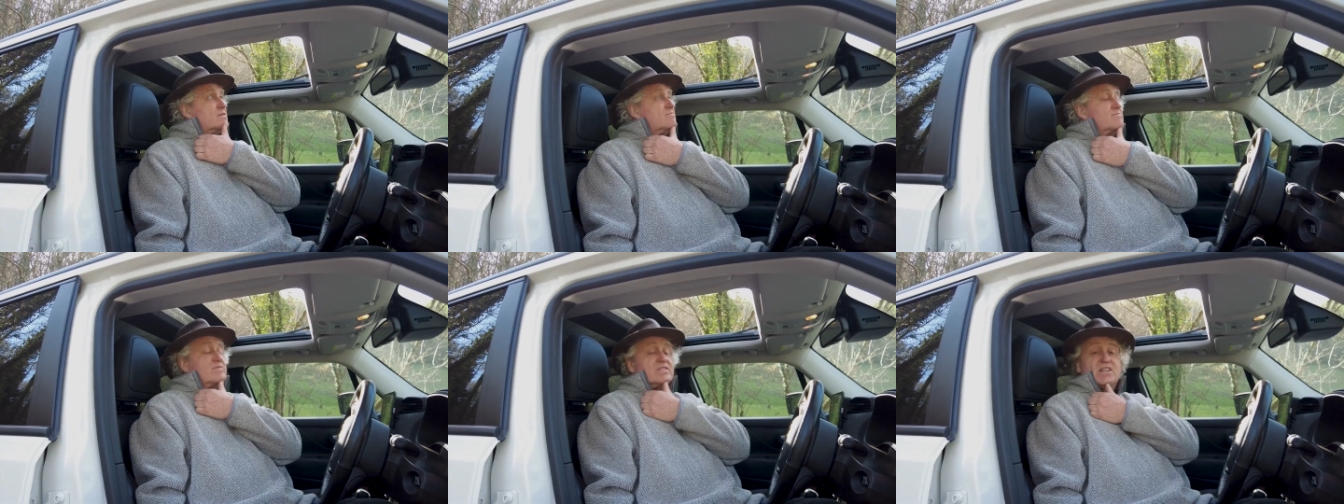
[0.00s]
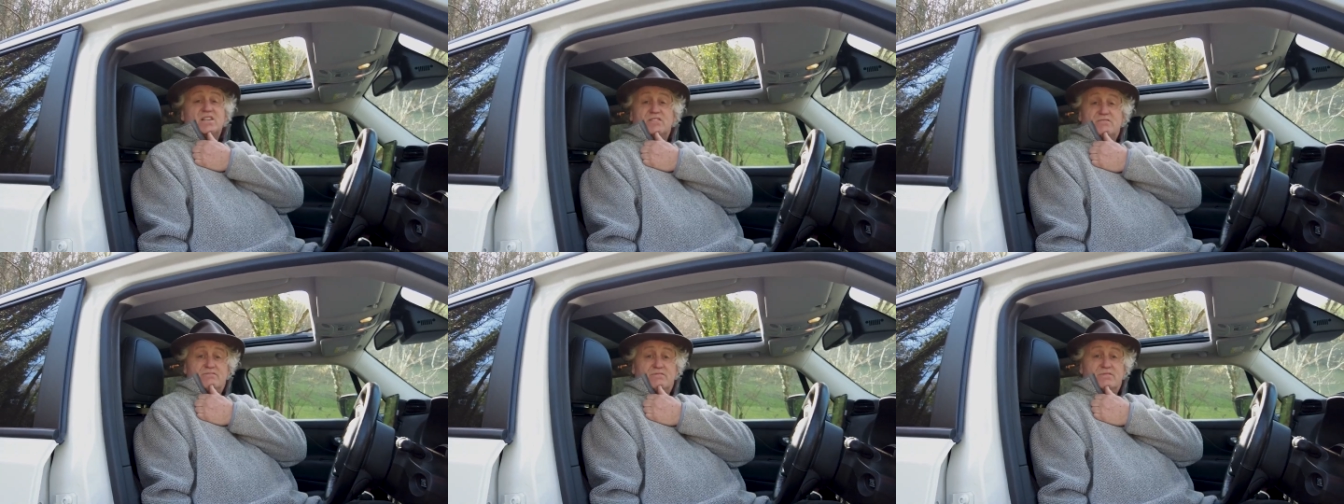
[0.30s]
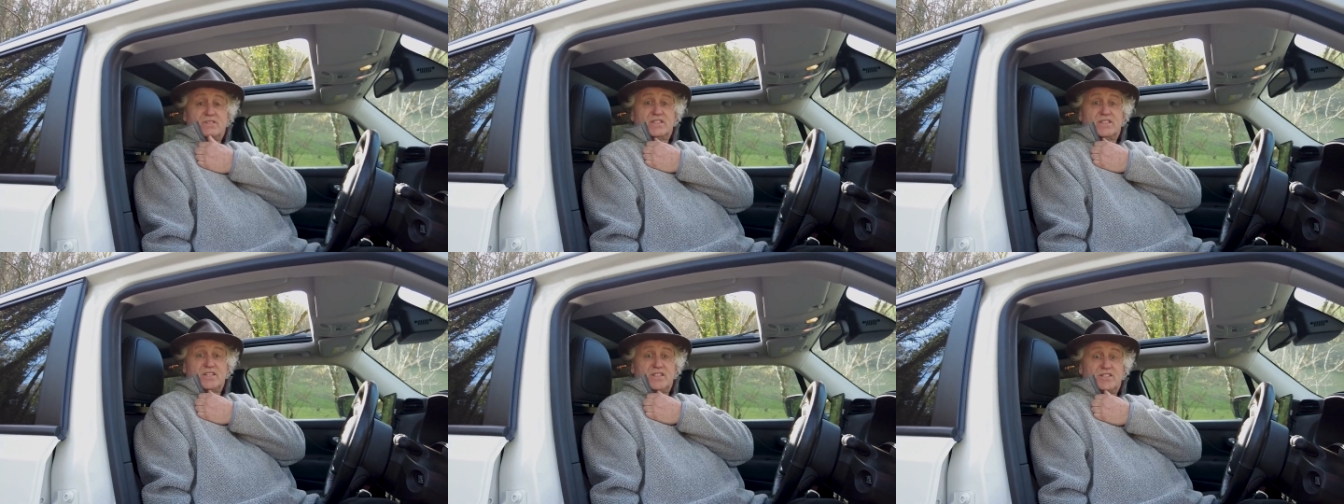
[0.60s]
So,
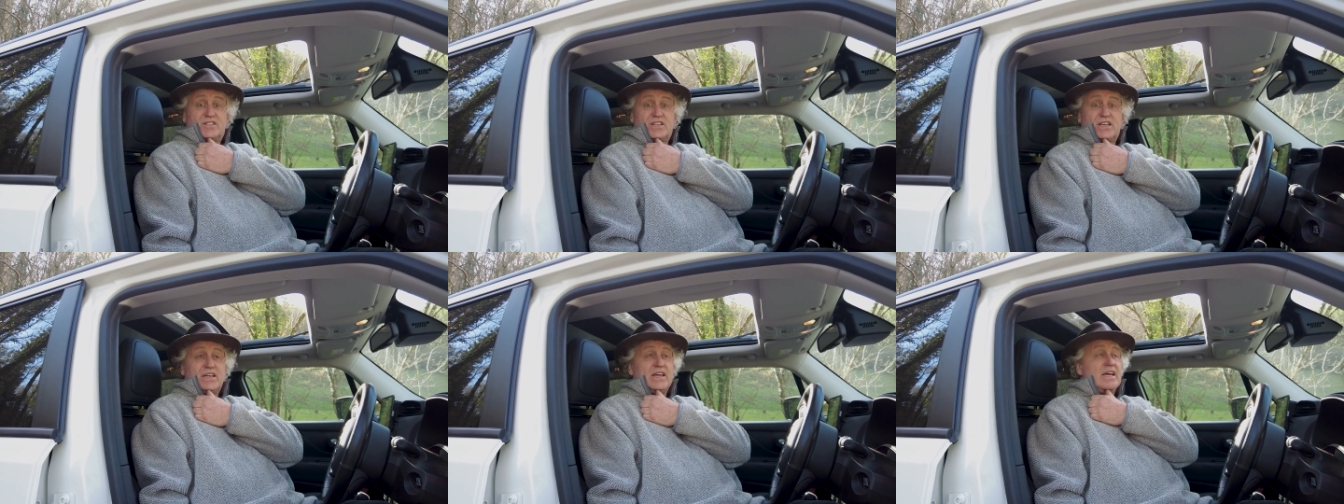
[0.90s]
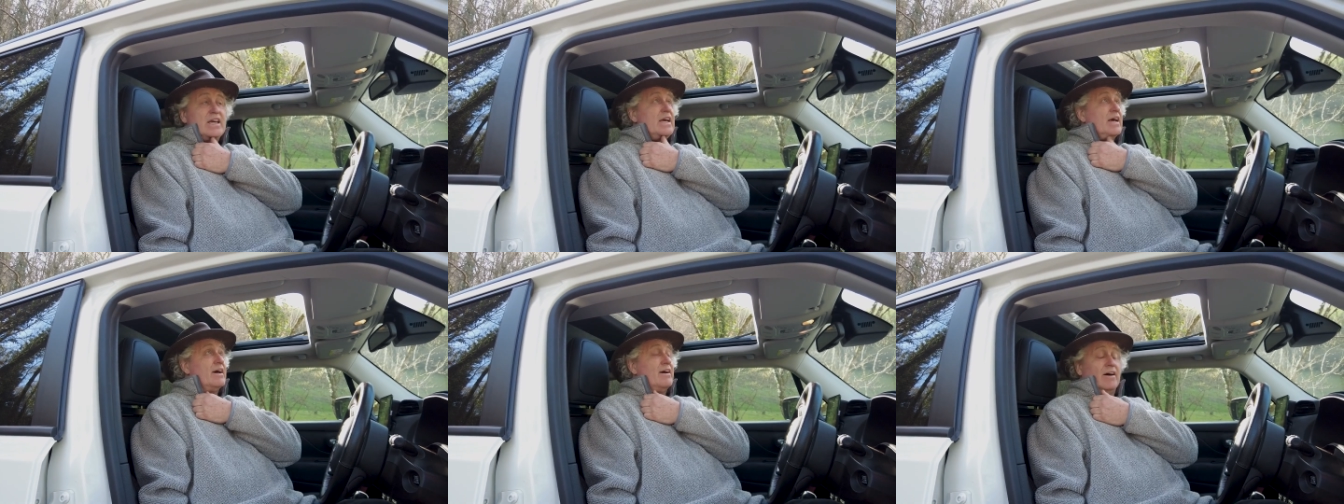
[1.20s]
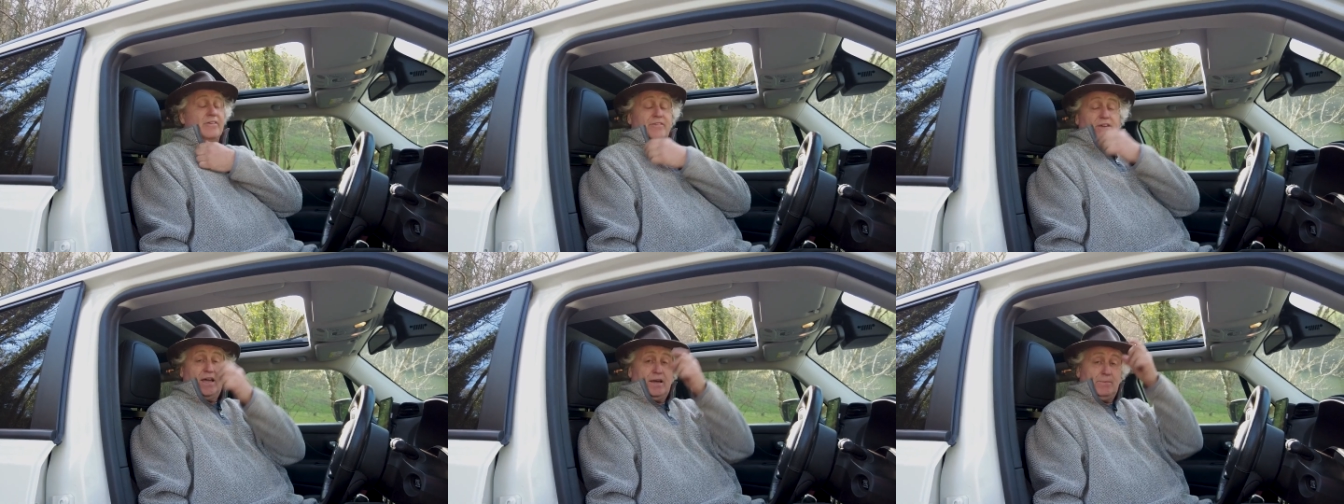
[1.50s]
as you see here,
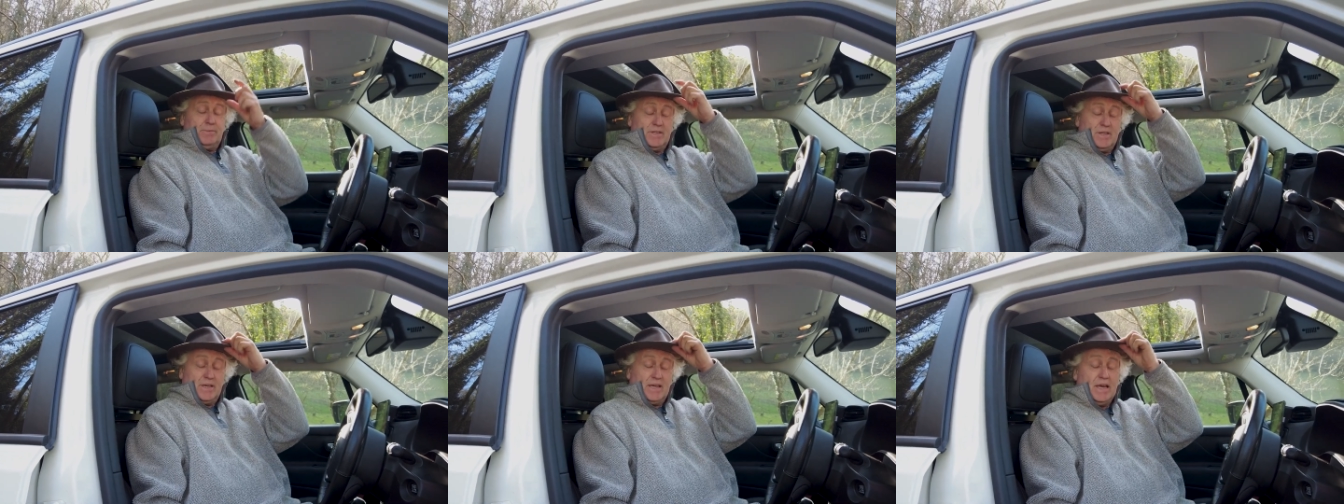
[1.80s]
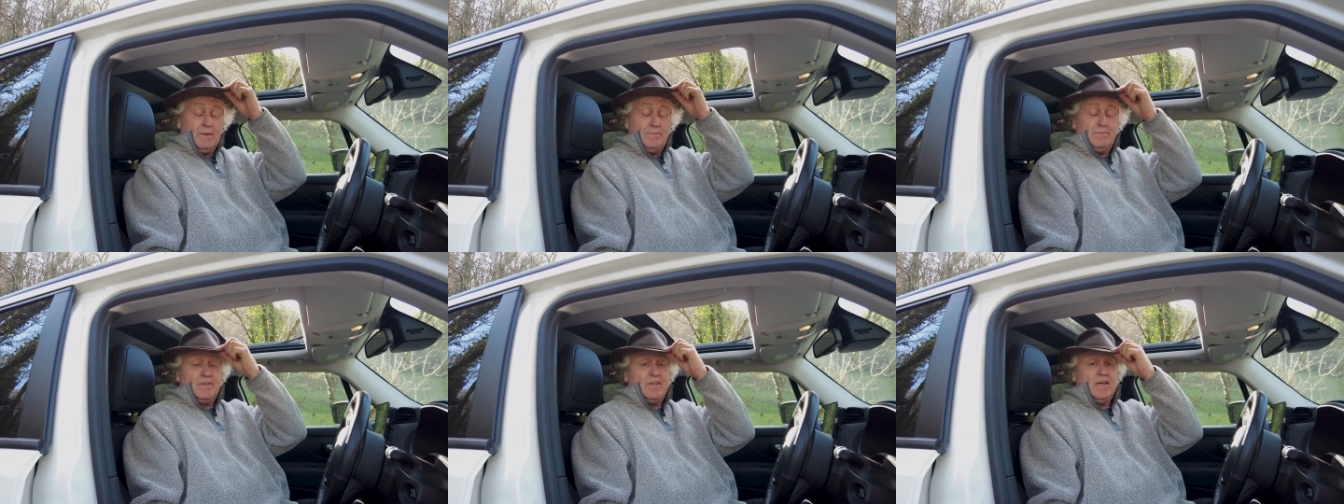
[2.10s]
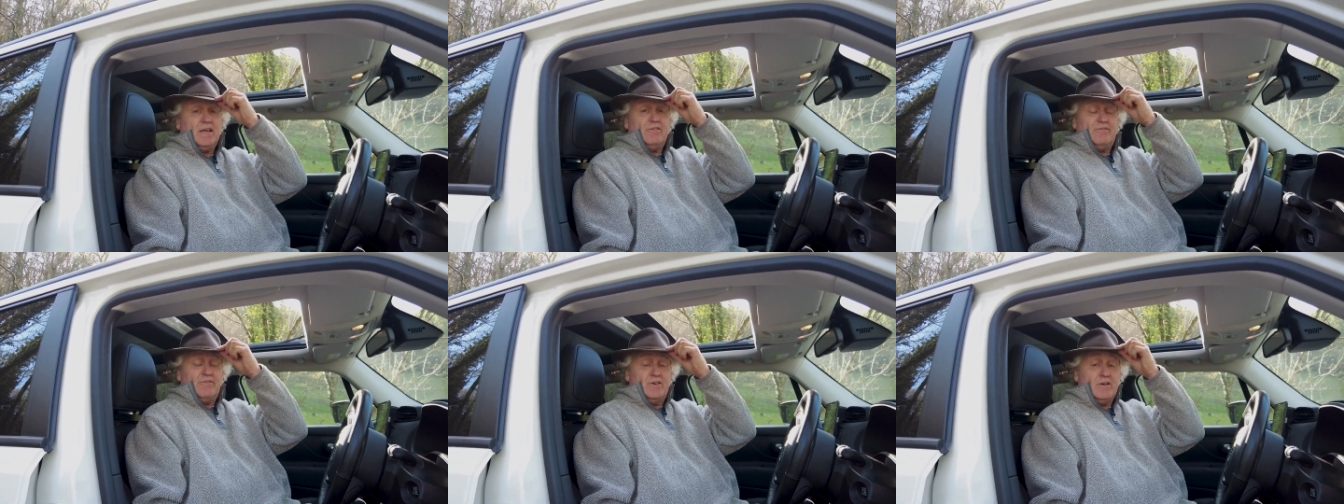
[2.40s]
I've kept
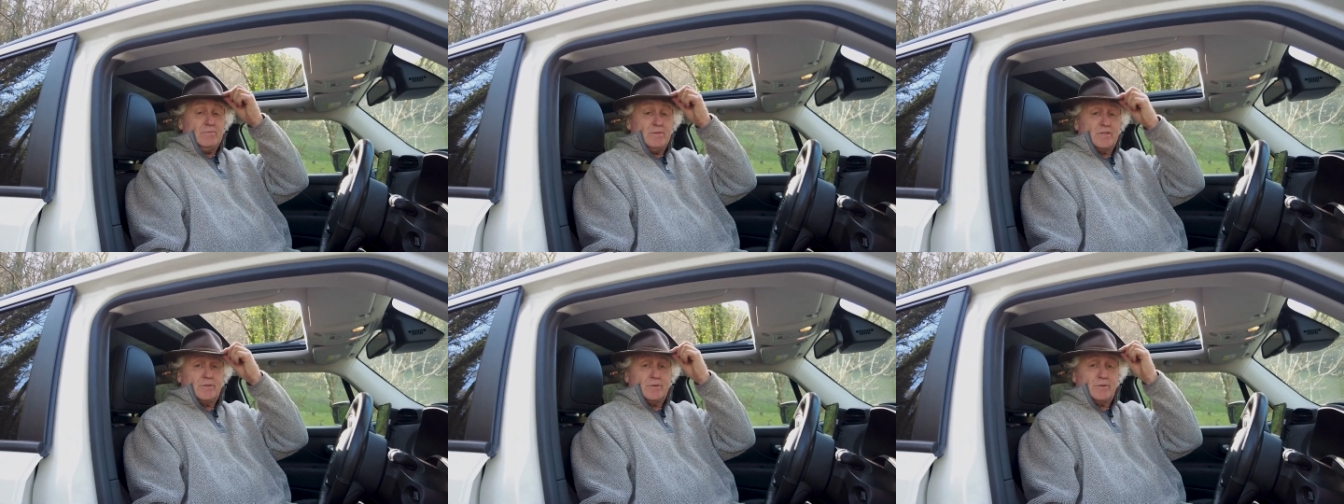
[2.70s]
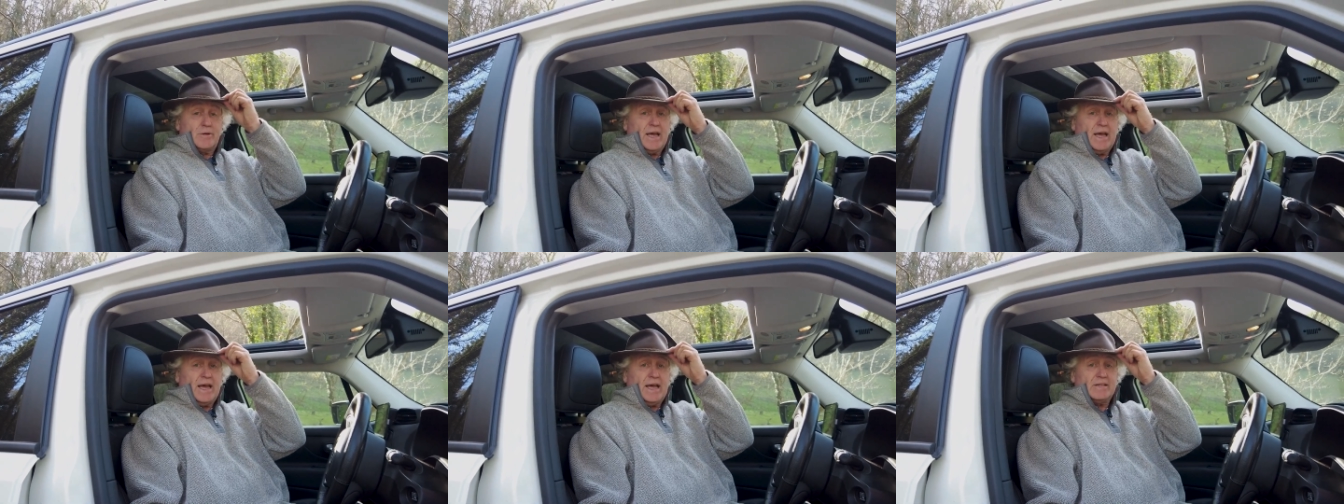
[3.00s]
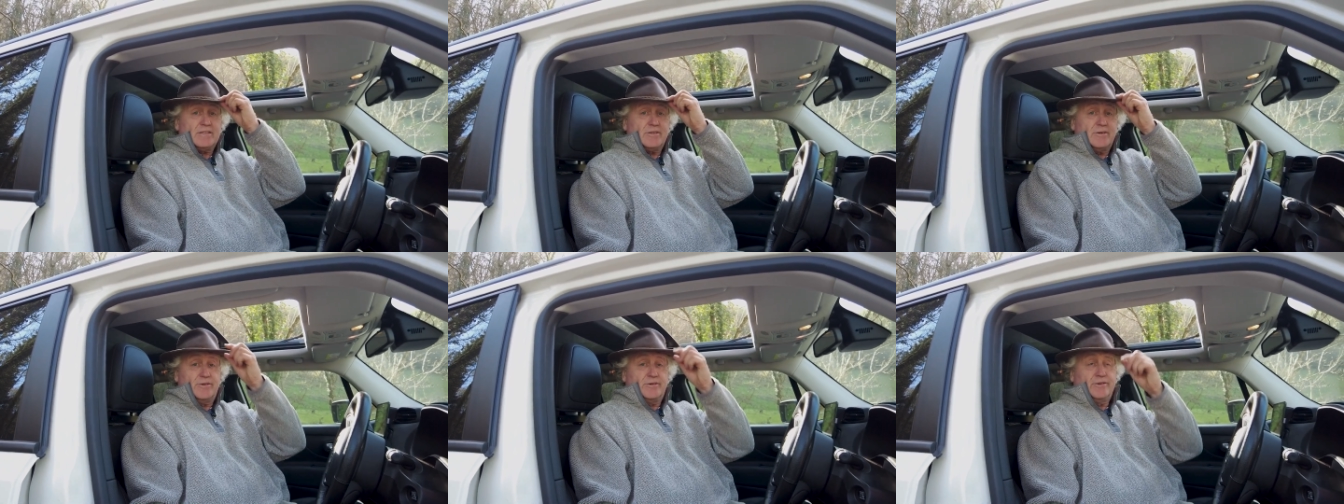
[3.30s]
the FarmerTorque
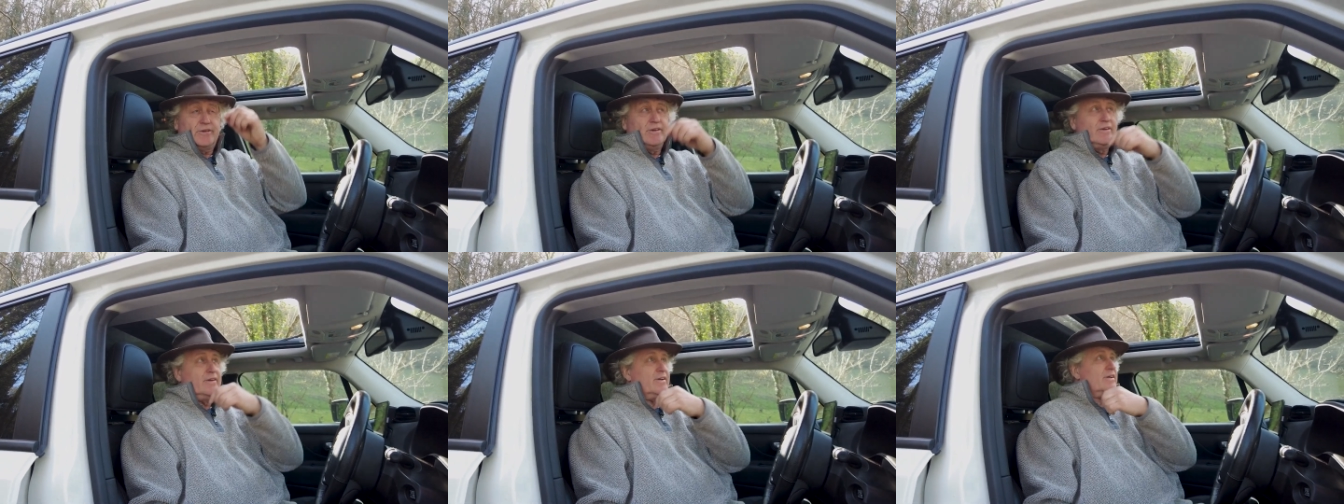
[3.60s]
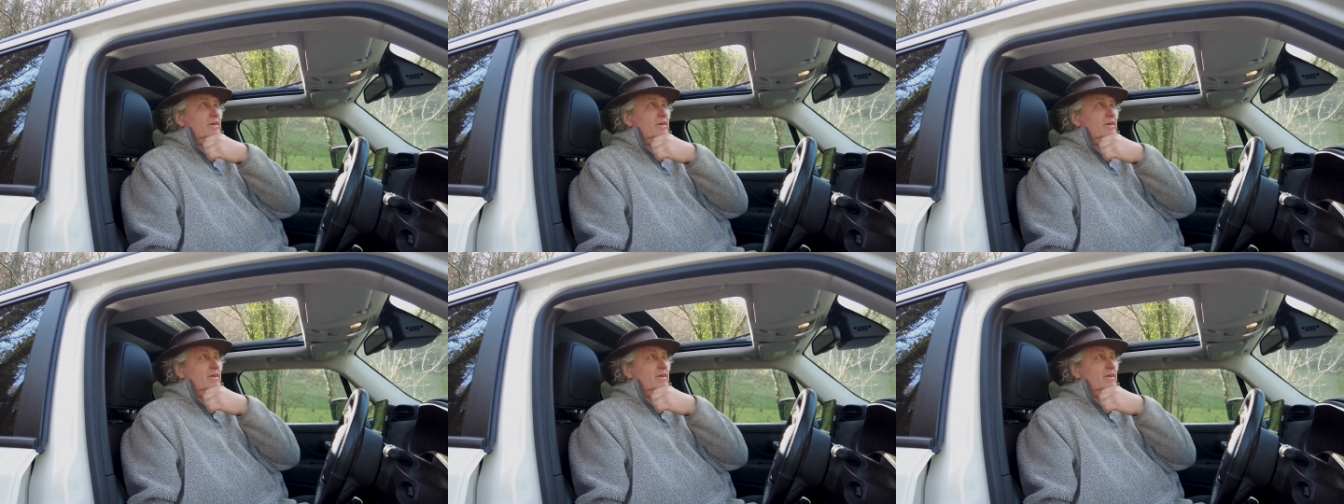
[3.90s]
hat on